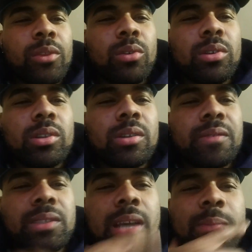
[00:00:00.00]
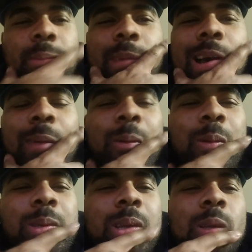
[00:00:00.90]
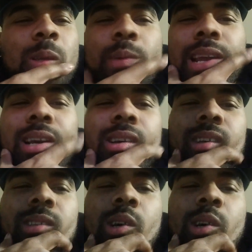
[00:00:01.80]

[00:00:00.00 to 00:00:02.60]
Yo, good looking for stopping by, you know what I'm saying? Too bad I couldn't get the